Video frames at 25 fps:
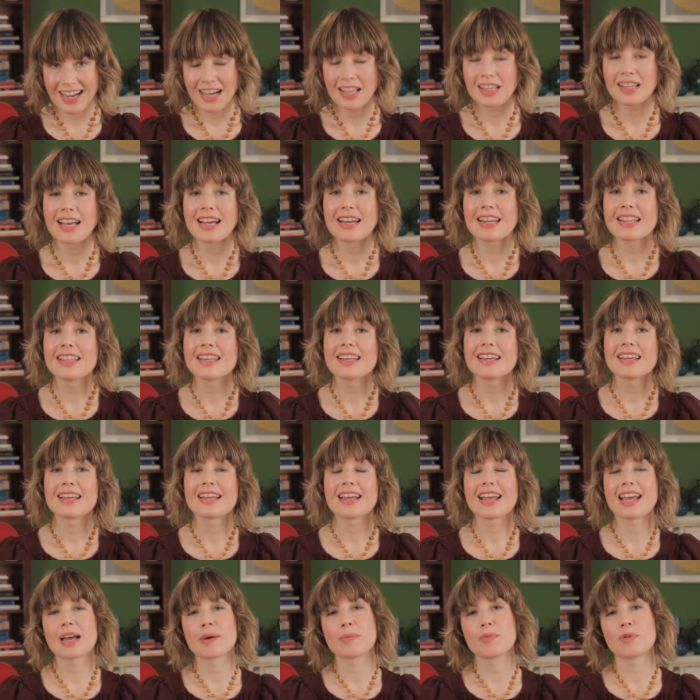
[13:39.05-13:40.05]
A lot of the
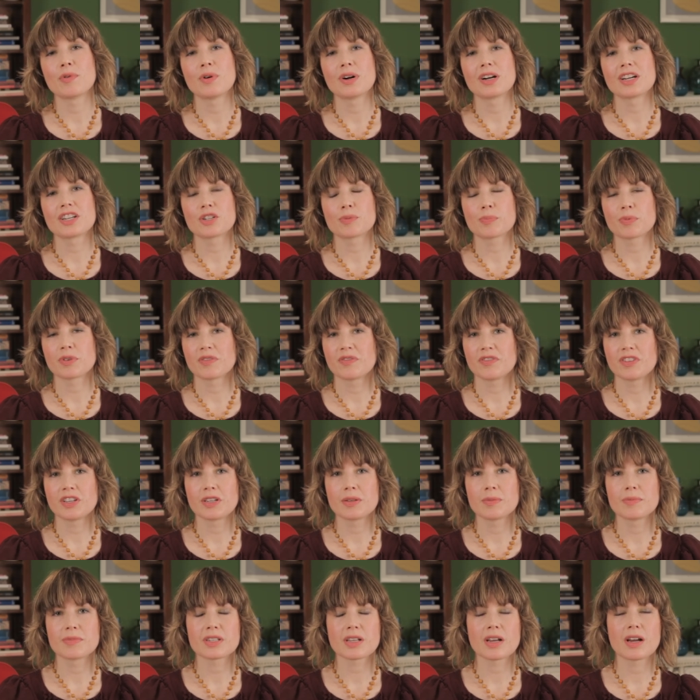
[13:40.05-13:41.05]
Amouage
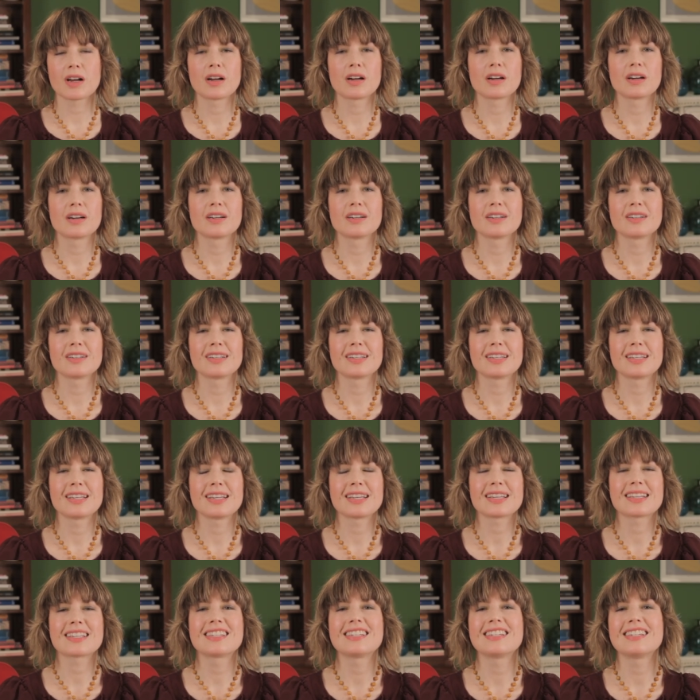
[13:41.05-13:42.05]
perfumes are
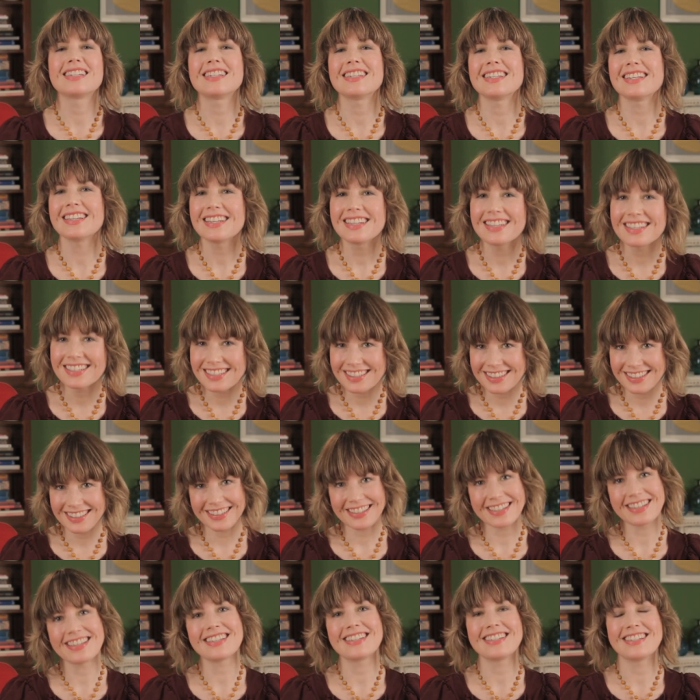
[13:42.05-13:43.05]

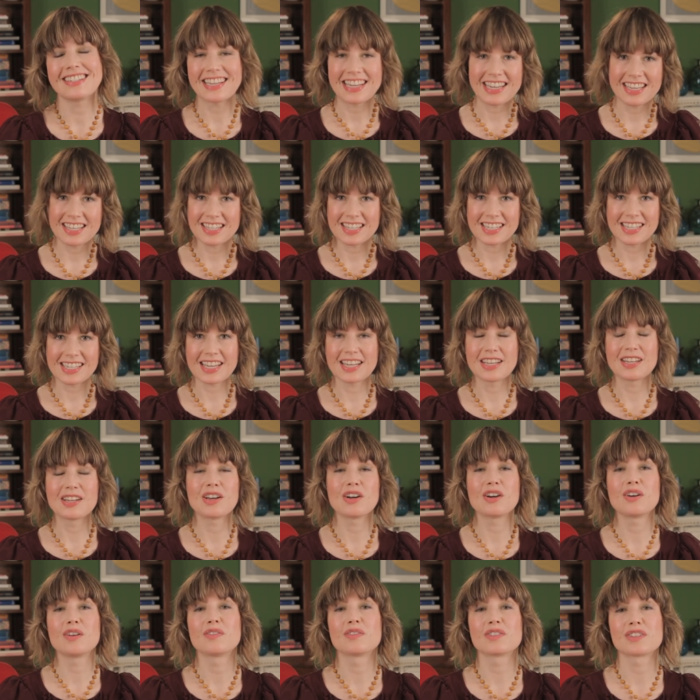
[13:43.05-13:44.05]
exceedingly dense and
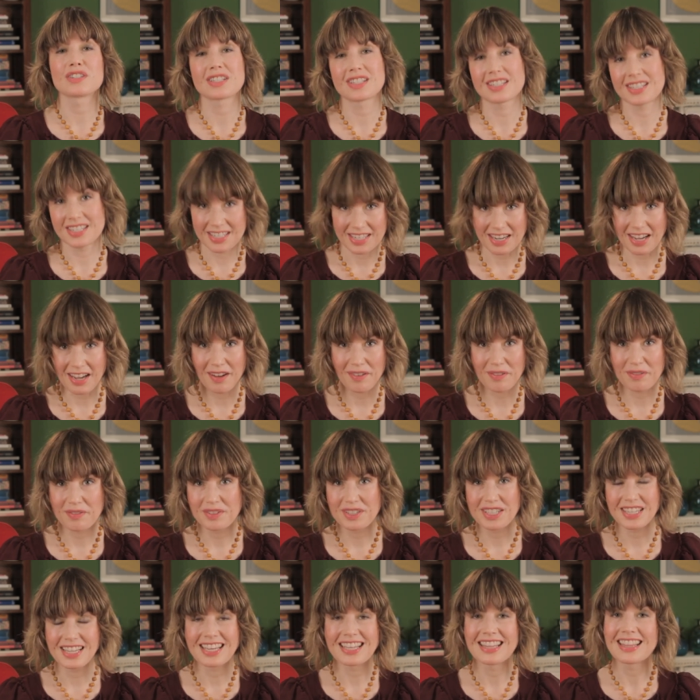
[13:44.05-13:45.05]

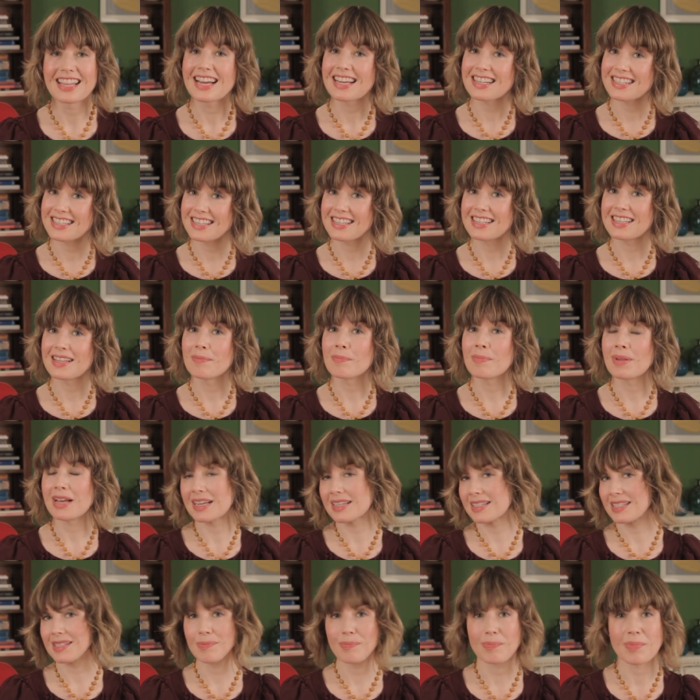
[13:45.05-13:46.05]
overstuffed, and that's in the
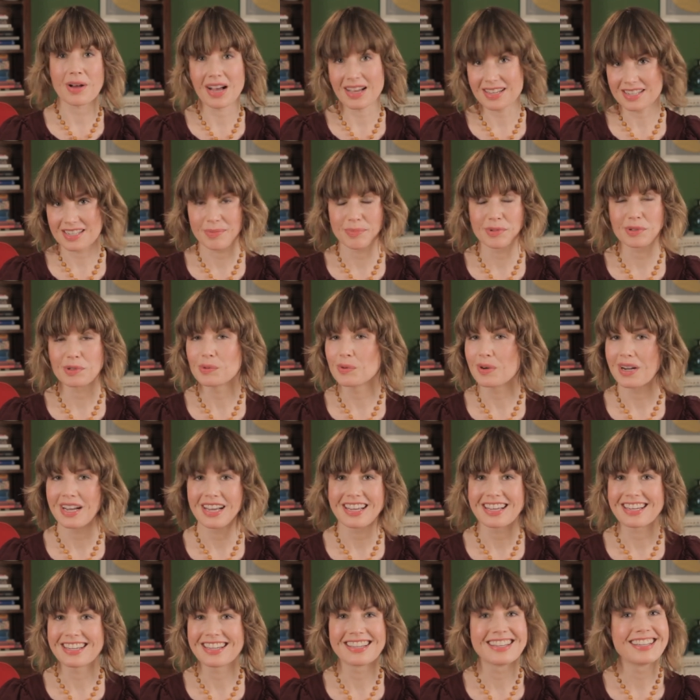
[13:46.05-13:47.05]
best possible
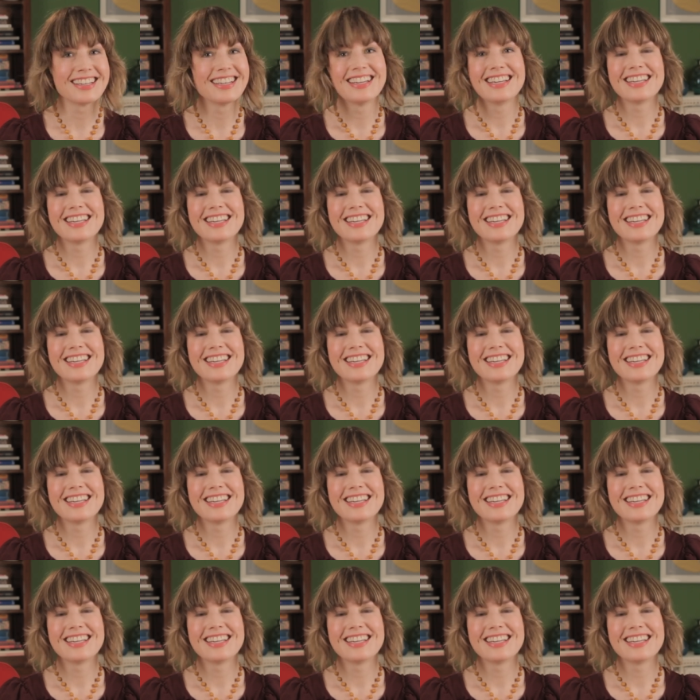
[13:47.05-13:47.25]
way.